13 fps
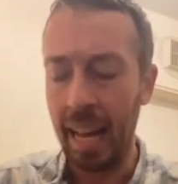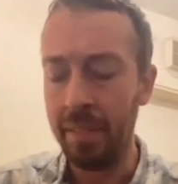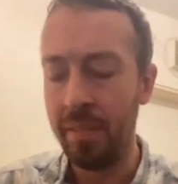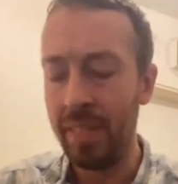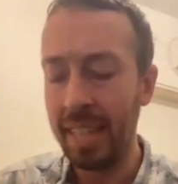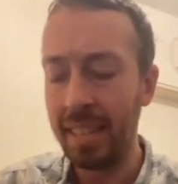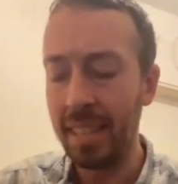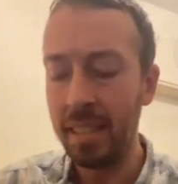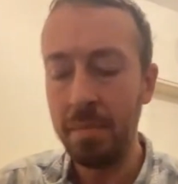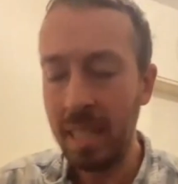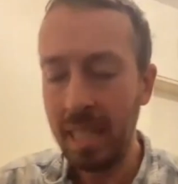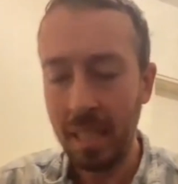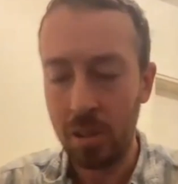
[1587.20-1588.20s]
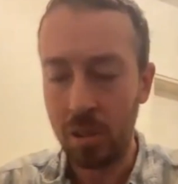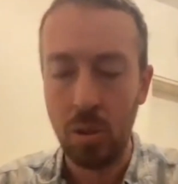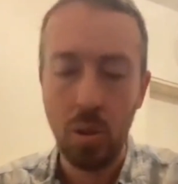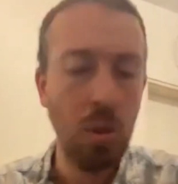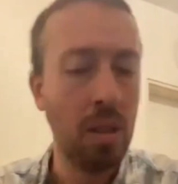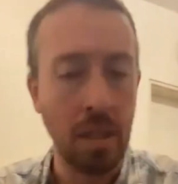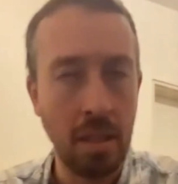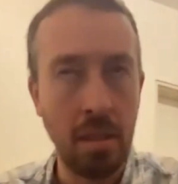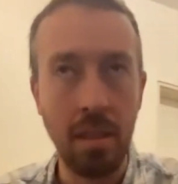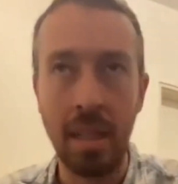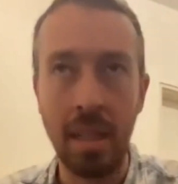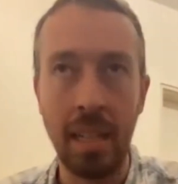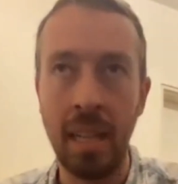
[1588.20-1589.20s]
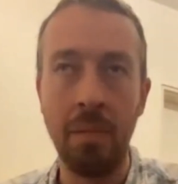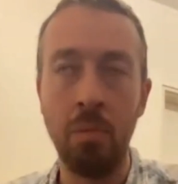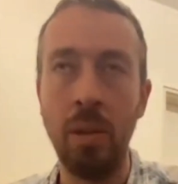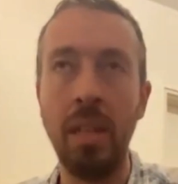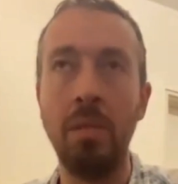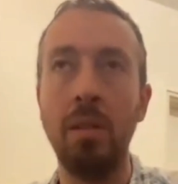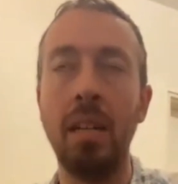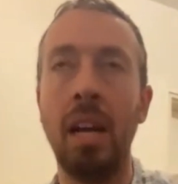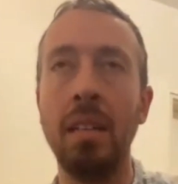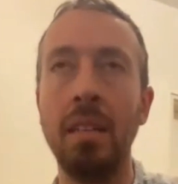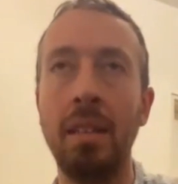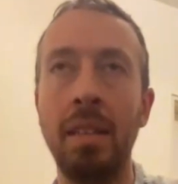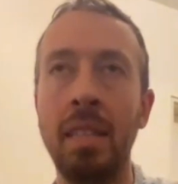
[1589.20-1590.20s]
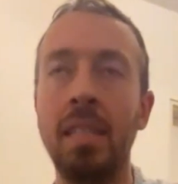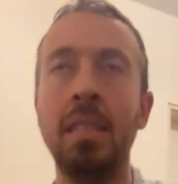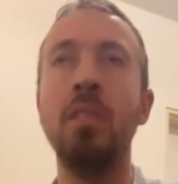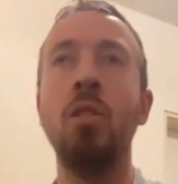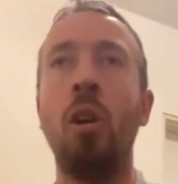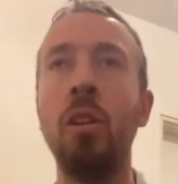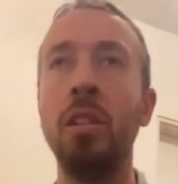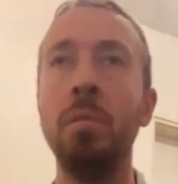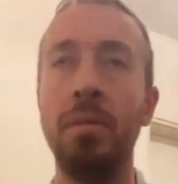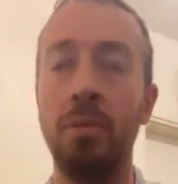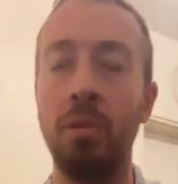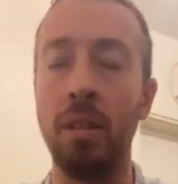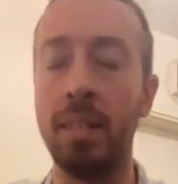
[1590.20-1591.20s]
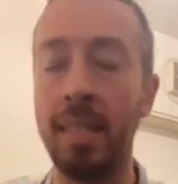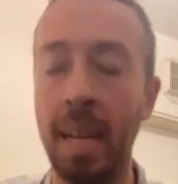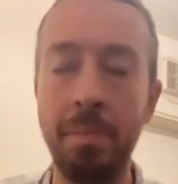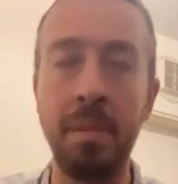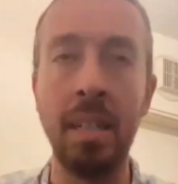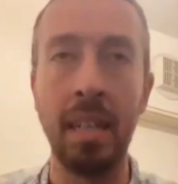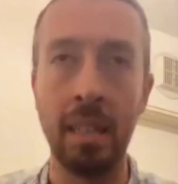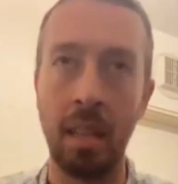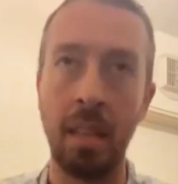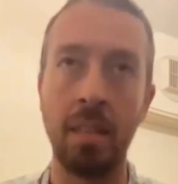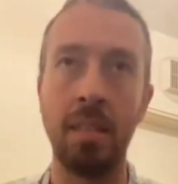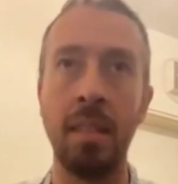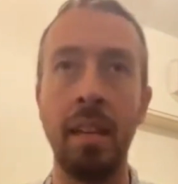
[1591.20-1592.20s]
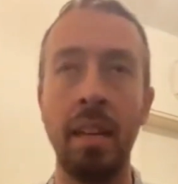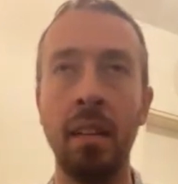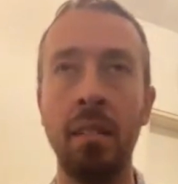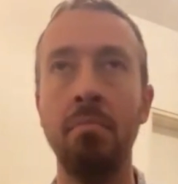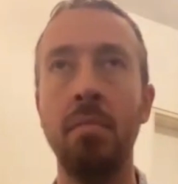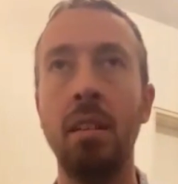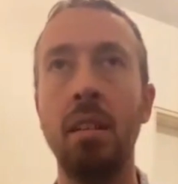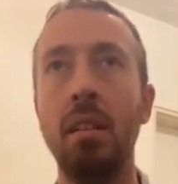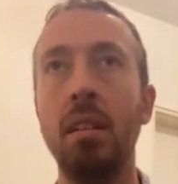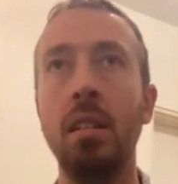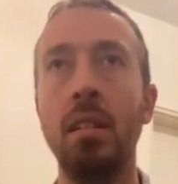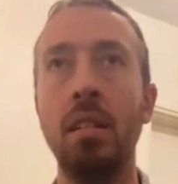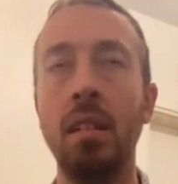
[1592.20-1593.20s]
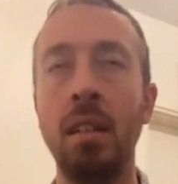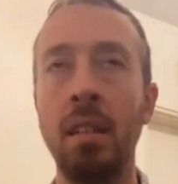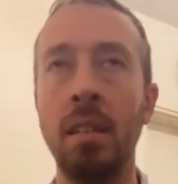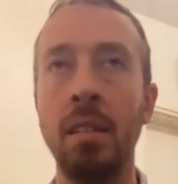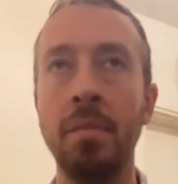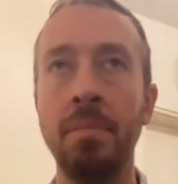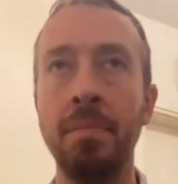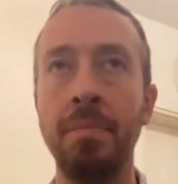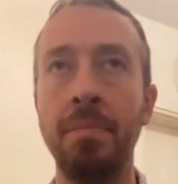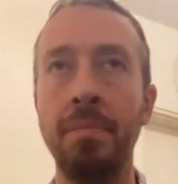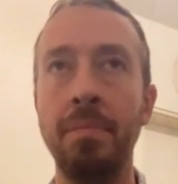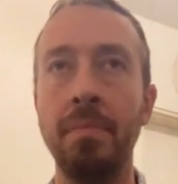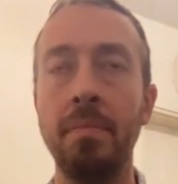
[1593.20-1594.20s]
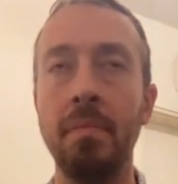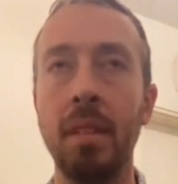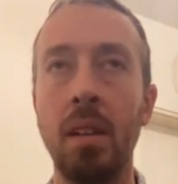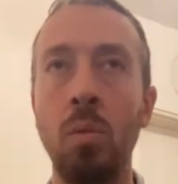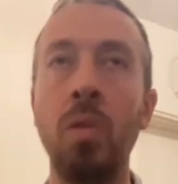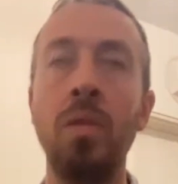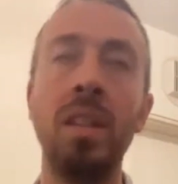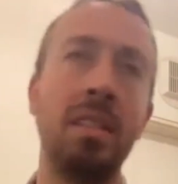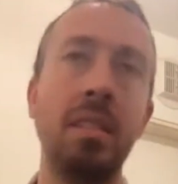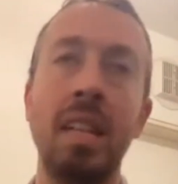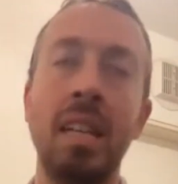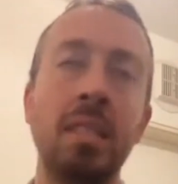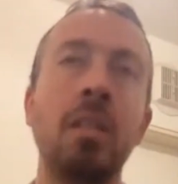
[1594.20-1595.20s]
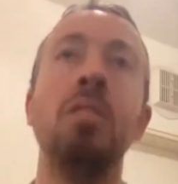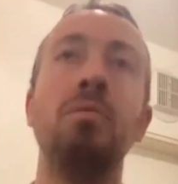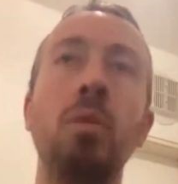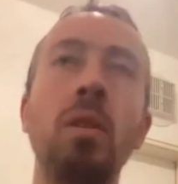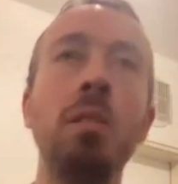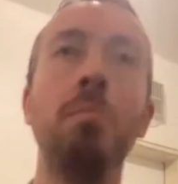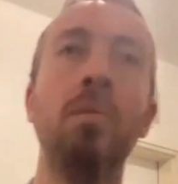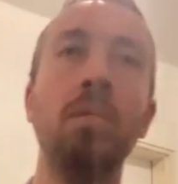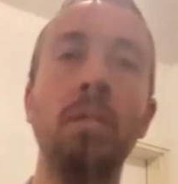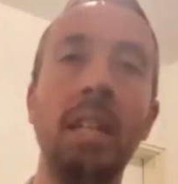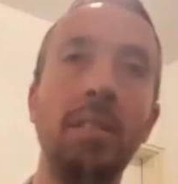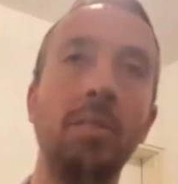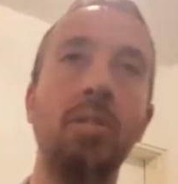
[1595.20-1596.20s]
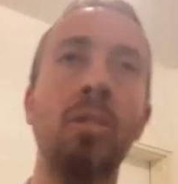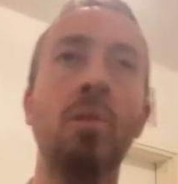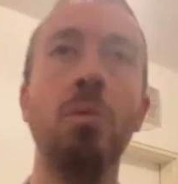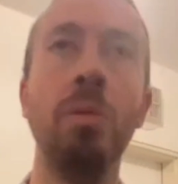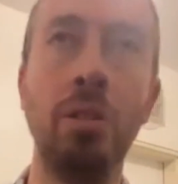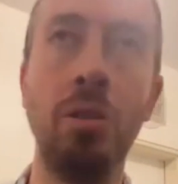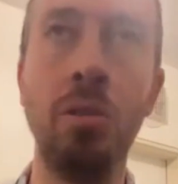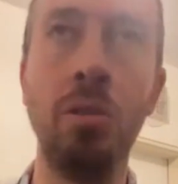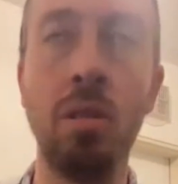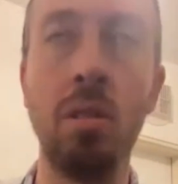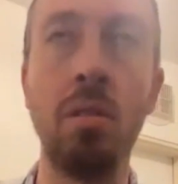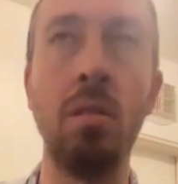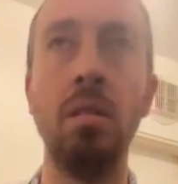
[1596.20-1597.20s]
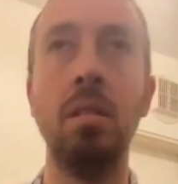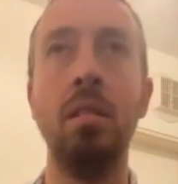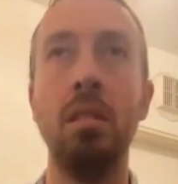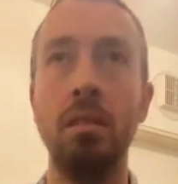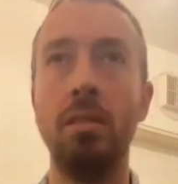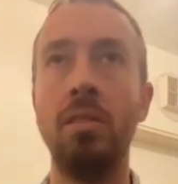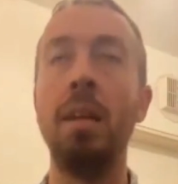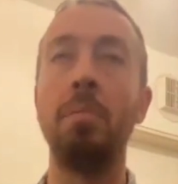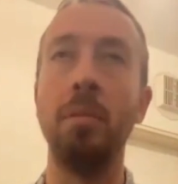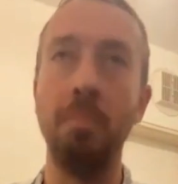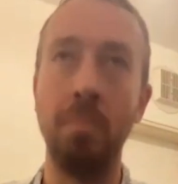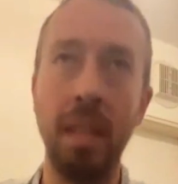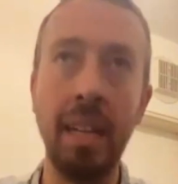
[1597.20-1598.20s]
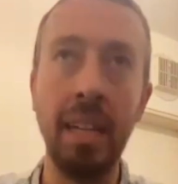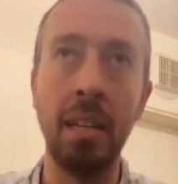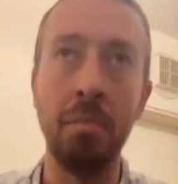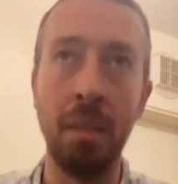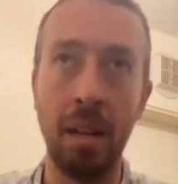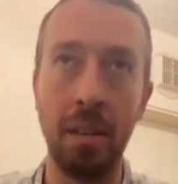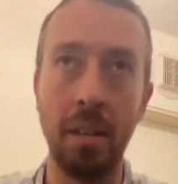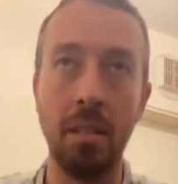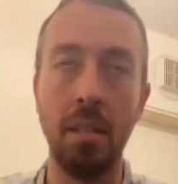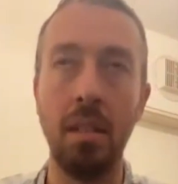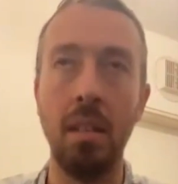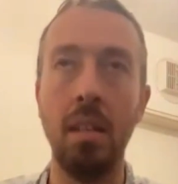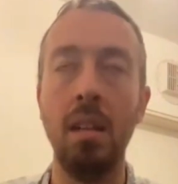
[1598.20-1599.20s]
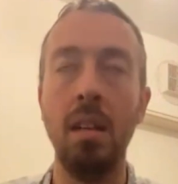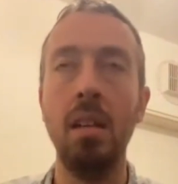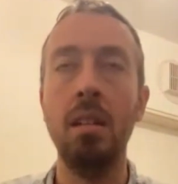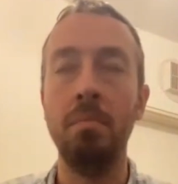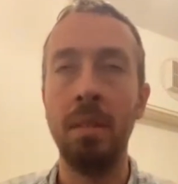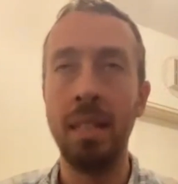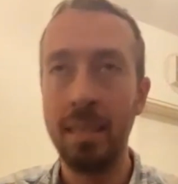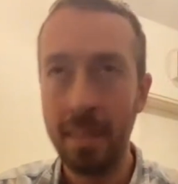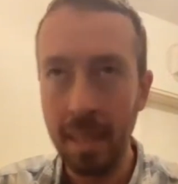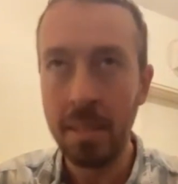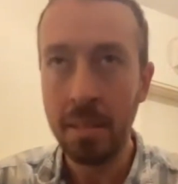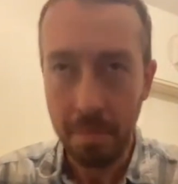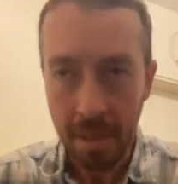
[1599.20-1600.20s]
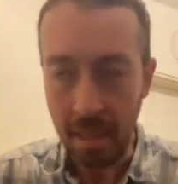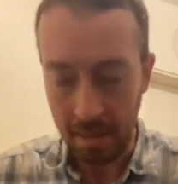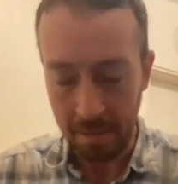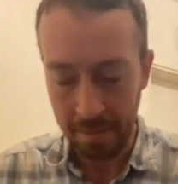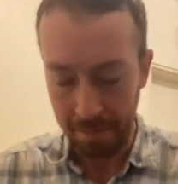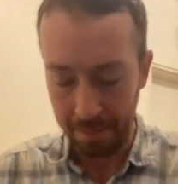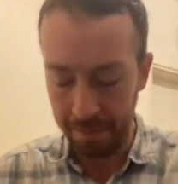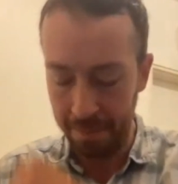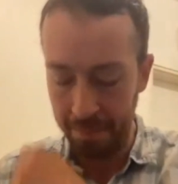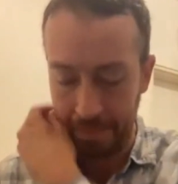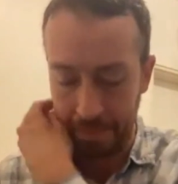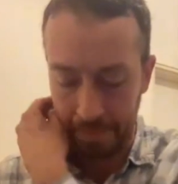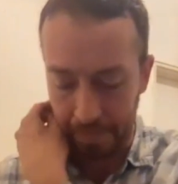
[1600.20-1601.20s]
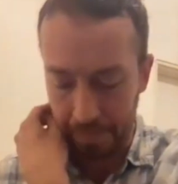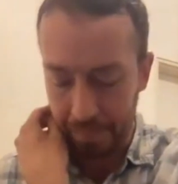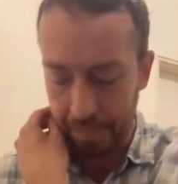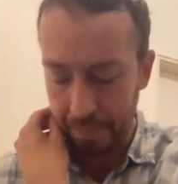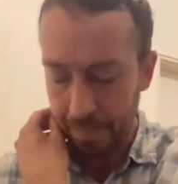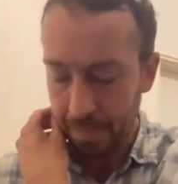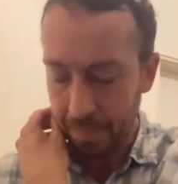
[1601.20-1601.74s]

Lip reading: And that doesn't mean it's good. And this isn't an argument for accepting it, like saying, well, this is unavoidable, and so we should just stop complaining about it. But it does mean